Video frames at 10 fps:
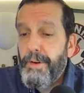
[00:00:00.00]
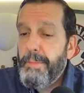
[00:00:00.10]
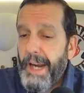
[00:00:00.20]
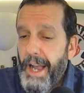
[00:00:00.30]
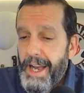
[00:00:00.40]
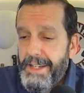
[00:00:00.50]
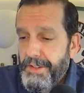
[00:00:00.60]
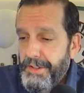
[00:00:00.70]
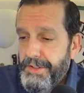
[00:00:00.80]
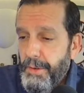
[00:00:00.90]
from
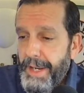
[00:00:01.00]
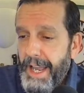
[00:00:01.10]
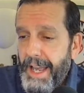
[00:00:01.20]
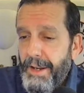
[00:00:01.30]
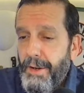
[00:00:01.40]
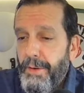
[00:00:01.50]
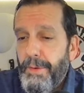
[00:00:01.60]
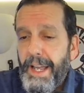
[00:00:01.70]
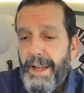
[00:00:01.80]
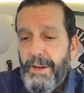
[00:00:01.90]
Kizer. So we had
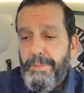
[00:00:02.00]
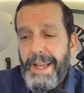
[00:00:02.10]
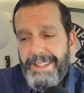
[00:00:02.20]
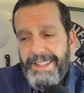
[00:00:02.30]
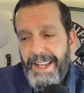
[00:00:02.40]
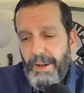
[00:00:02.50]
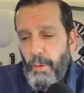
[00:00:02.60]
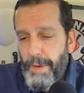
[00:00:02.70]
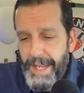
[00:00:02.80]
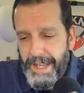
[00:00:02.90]
we had Bestech,
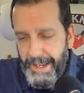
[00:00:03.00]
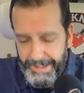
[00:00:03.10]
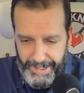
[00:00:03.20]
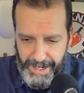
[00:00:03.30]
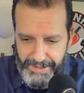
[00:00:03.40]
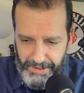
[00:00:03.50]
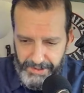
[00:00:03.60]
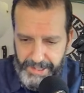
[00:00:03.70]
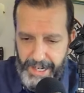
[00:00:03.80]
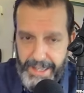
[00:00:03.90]
we and
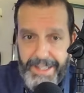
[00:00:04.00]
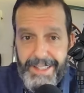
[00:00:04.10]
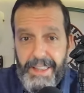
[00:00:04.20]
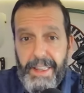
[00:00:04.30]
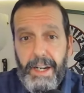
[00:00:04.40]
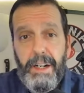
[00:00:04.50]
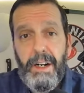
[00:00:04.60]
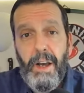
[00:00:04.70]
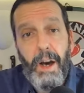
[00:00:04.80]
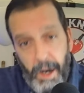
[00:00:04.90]
Kizer today. This is the
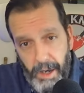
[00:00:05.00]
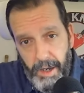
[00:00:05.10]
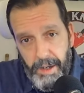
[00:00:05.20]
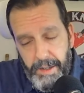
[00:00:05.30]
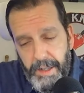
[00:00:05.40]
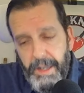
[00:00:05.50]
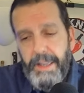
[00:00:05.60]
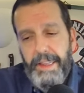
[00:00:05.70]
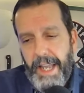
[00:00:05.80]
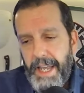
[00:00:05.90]
K,
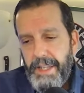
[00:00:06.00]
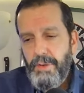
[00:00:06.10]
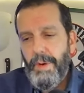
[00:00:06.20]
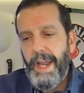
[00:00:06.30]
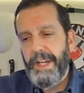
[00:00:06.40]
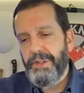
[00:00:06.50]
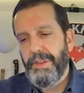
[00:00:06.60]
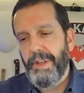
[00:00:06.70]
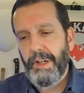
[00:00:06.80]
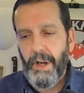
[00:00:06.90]
the K U
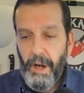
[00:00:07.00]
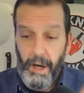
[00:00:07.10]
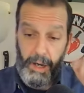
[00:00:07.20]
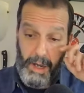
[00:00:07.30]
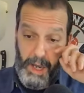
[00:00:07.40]
H, the K.